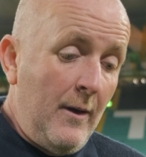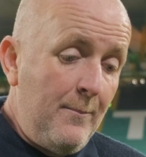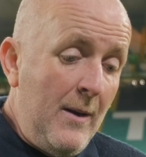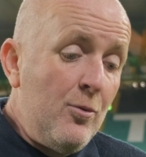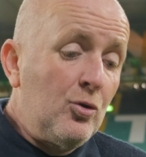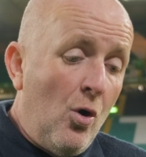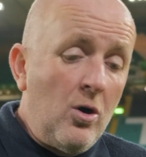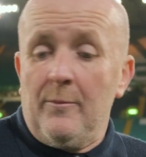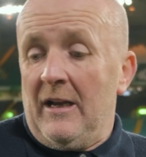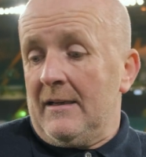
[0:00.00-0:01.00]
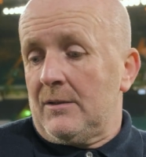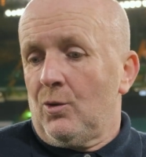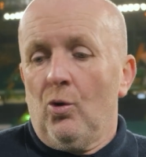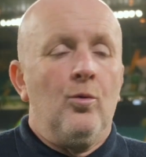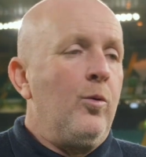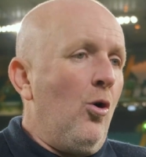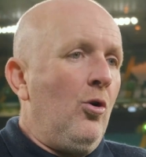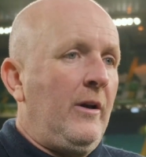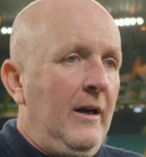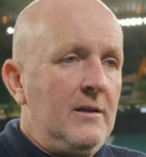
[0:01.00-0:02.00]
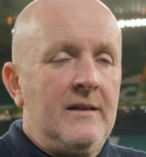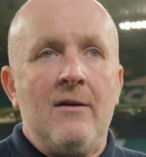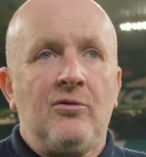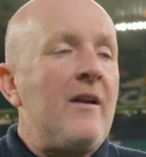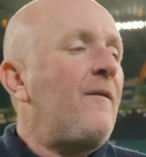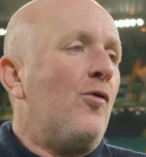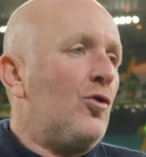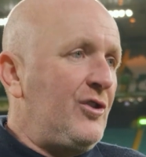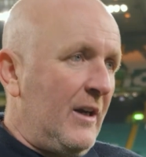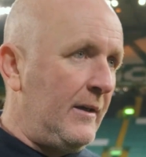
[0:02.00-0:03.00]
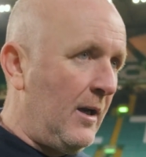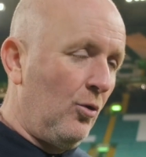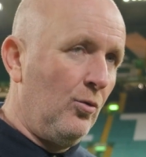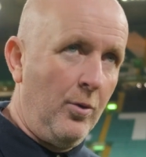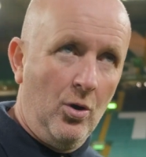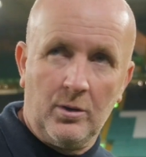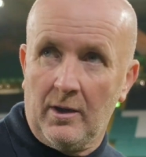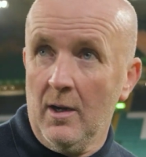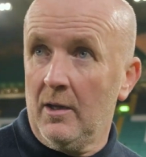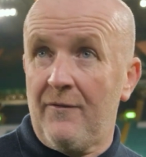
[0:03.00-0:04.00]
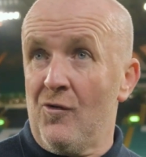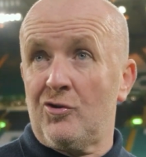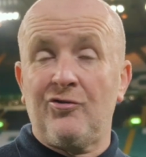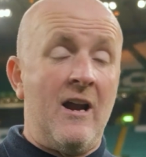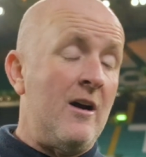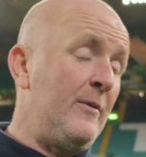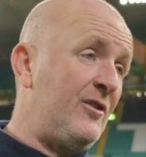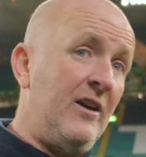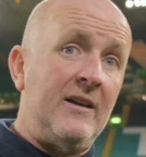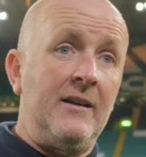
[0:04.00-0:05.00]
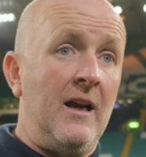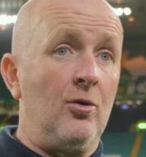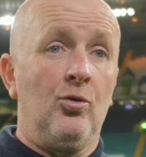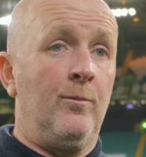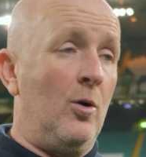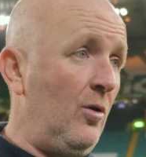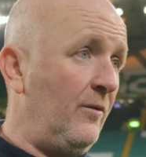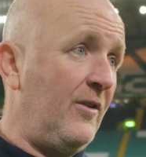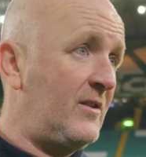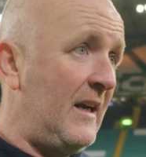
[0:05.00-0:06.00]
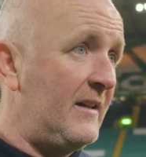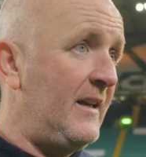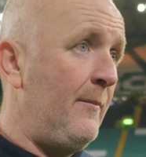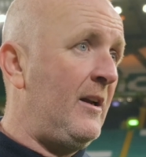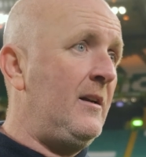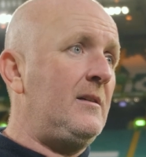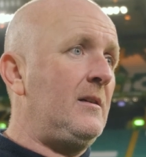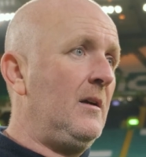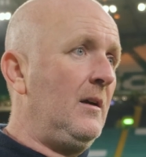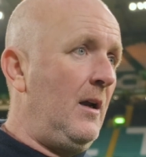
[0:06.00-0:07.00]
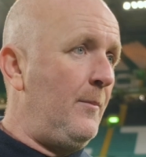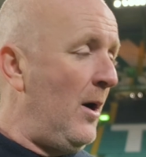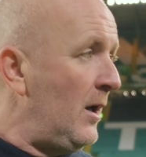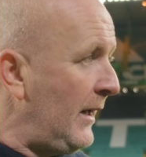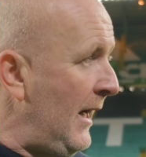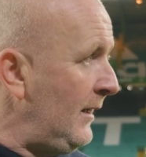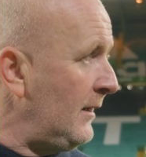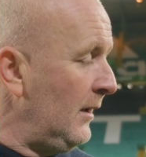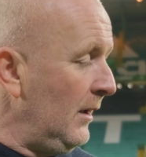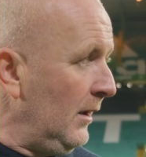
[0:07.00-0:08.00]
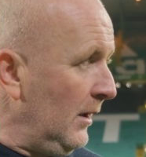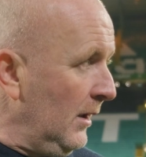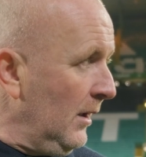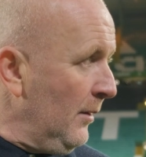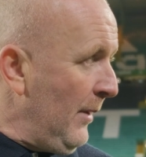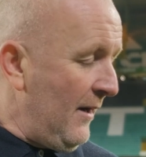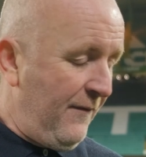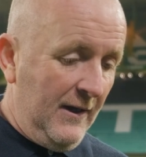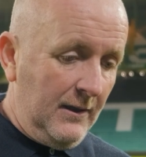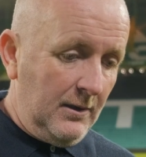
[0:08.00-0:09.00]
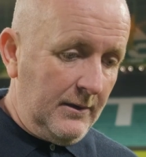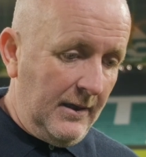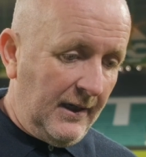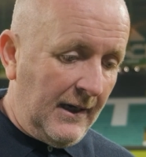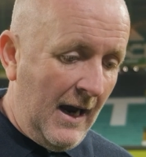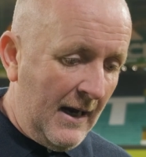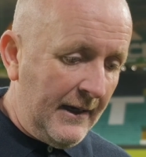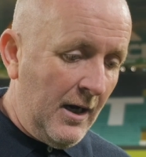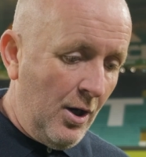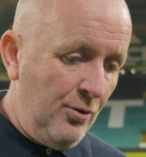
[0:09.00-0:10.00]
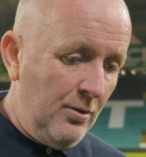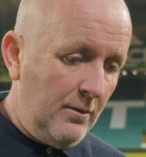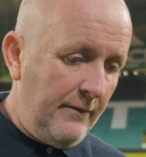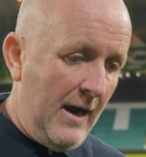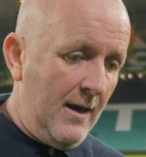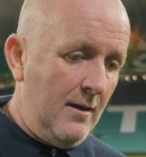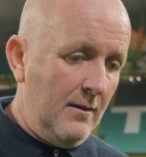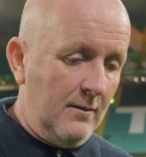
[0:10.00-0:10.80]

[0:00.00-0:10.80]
people talk about this low block, right? Celtic force you into a low block. They forced Real Madrid into a low block for 60 minutes at Parkhead. But I think to carry out that